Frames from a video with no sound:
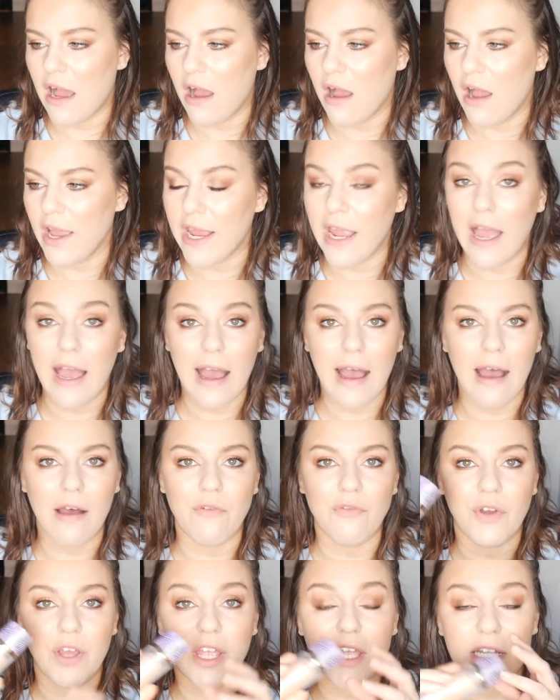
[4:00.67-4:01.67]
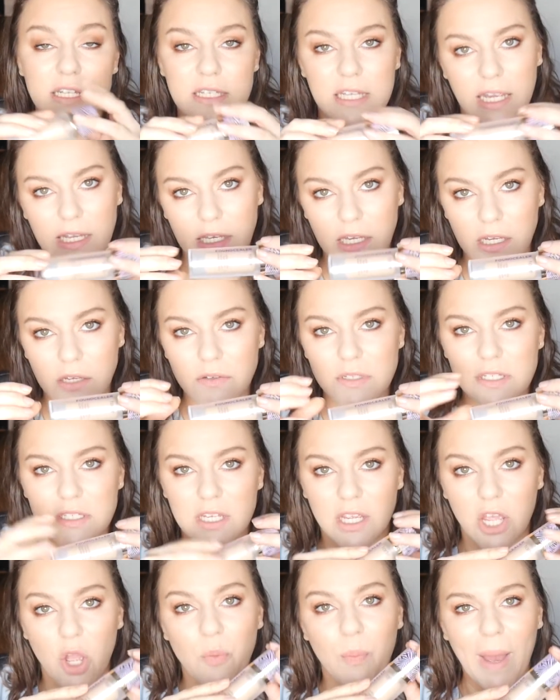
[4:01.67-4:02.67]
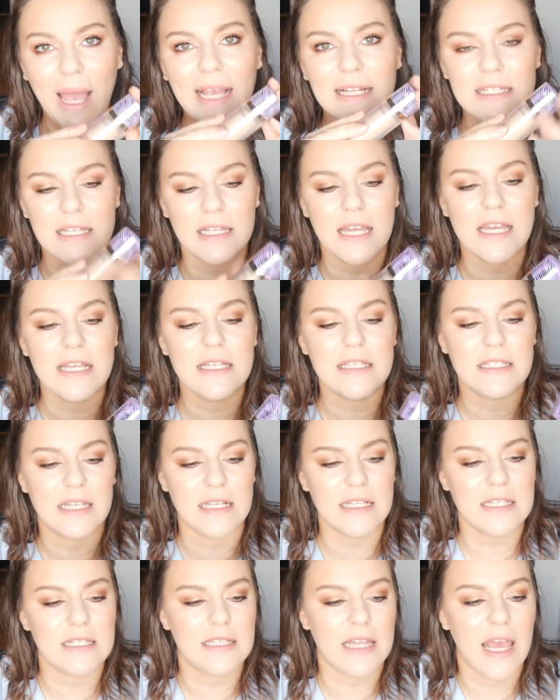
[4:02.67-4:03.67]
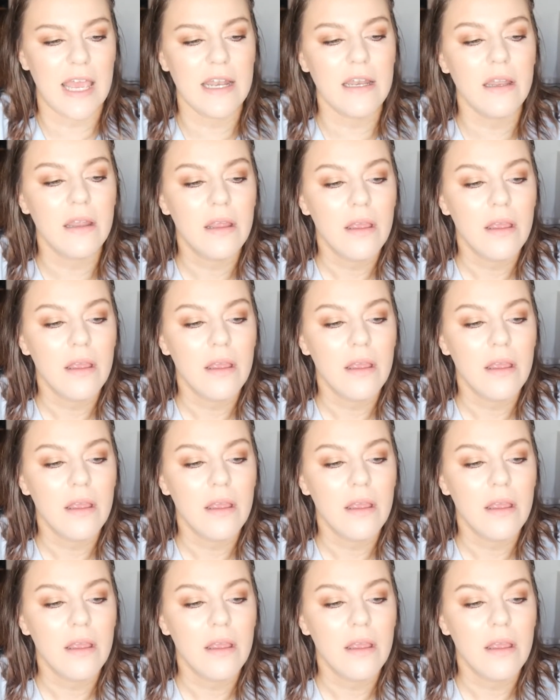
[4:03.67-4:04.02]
I have continued to go back to this since then